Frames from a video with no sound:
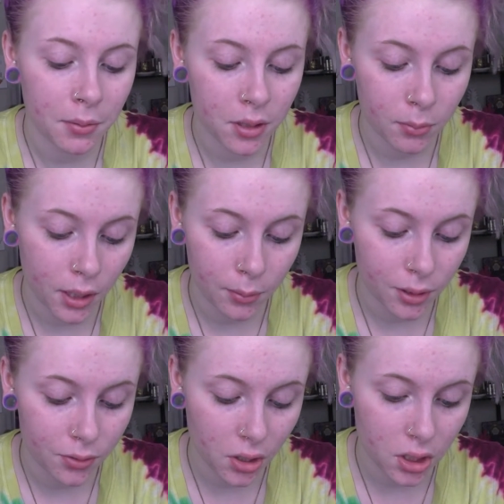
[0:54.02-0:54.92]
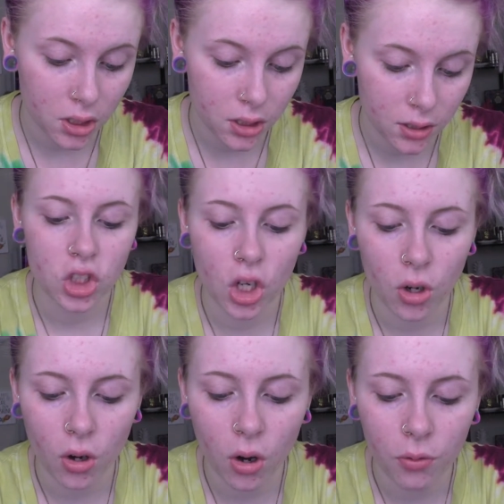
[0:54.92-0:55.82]
we're doing my eyebrows first.
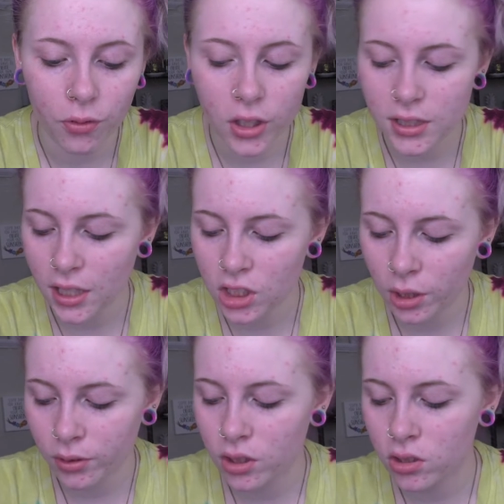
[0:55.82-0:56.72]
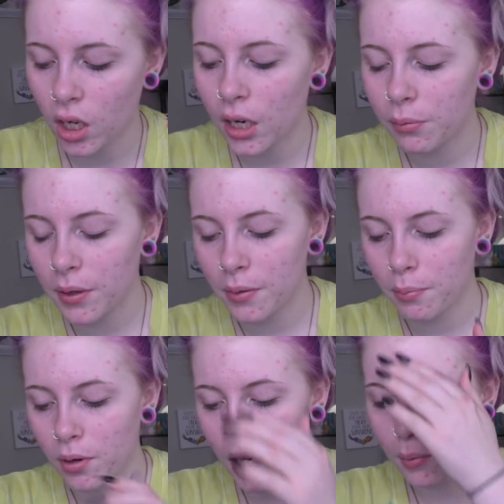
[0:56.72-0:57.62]
So, first actually I want to start with
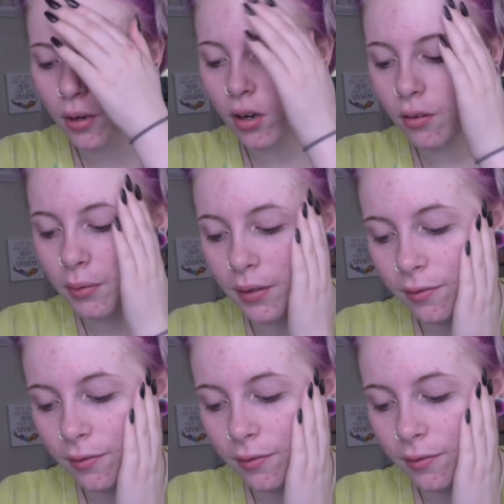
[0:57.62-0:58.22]
priming off my